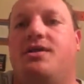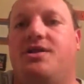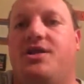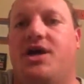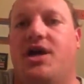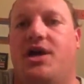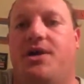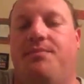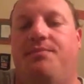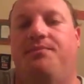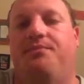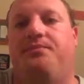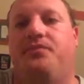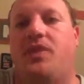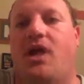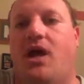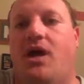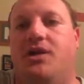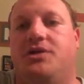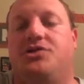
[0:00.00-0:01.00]
the
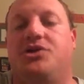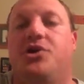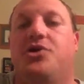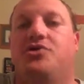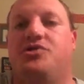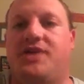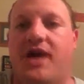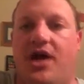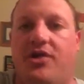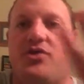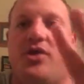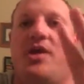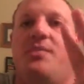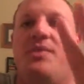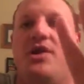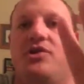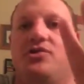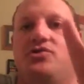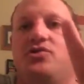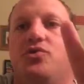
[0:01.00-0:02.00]
two South Korean
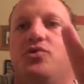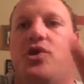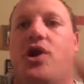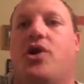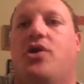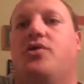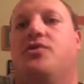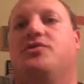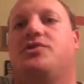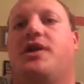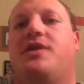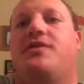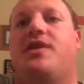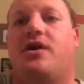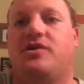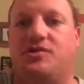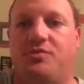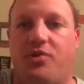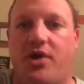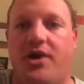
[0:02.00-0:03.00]
middle school girls.
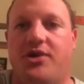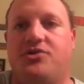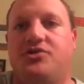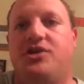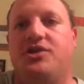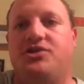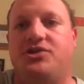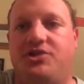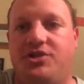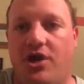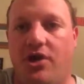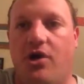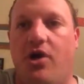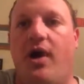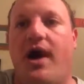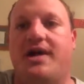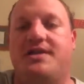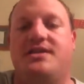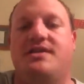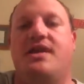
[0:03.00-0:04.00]
Thoughts and prayers still
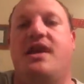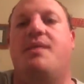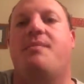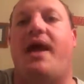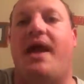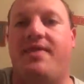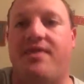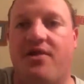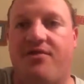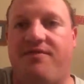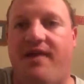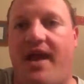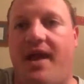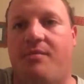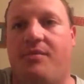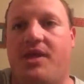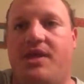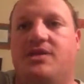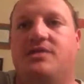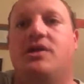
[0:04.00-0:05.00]
go out to them and their
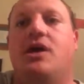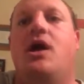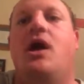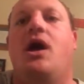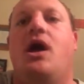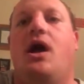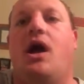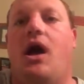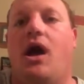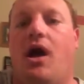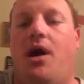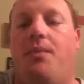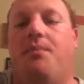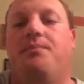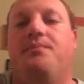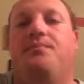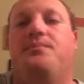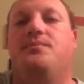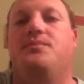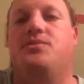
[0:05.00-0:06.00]
families.
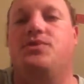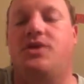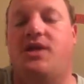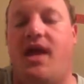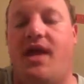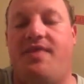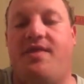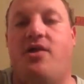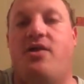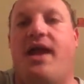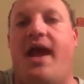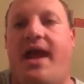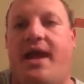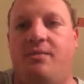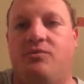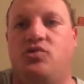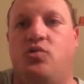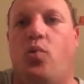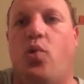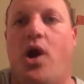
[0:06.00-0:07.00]
And their
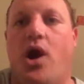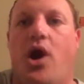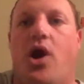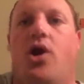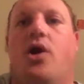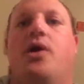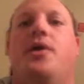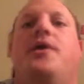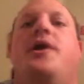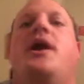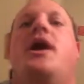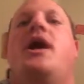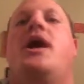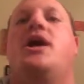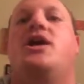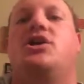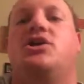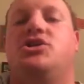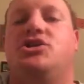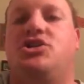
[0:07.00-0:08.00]
names were
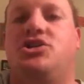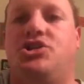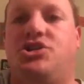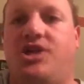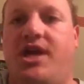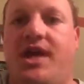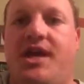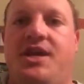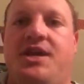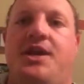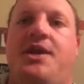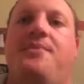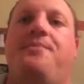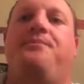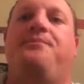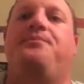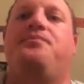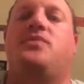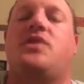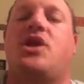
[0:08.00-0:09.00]
Shin
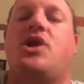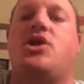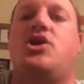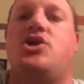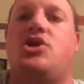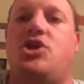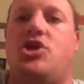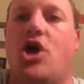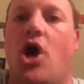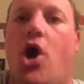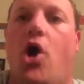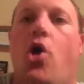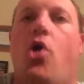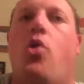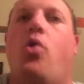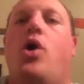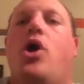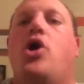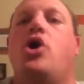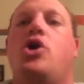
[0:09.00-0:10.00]

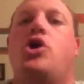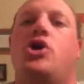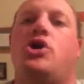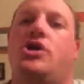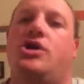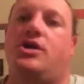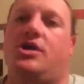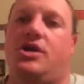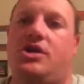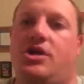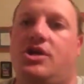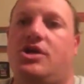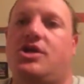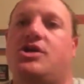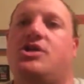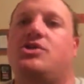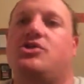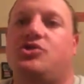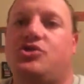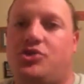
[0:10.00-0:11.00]
Hyo
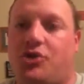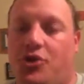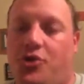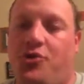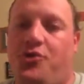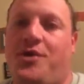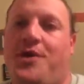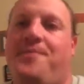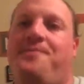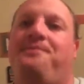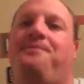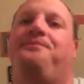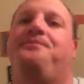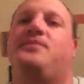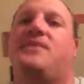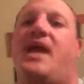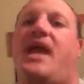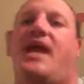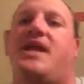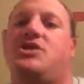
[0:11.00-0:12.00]
Soon
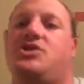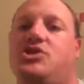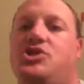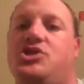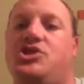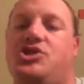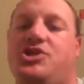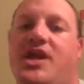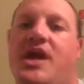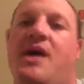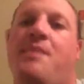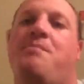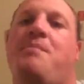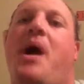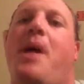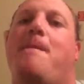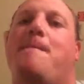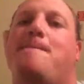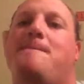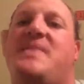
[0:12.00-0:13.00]
and
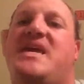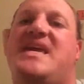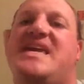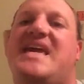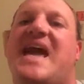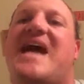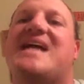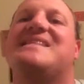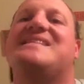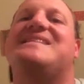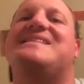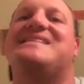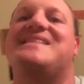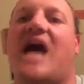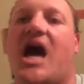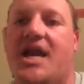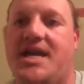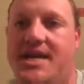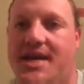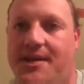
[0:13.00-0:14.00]
Shim Mi
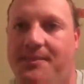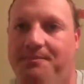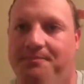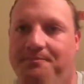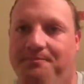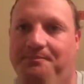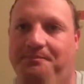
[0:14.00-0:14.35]
Sun.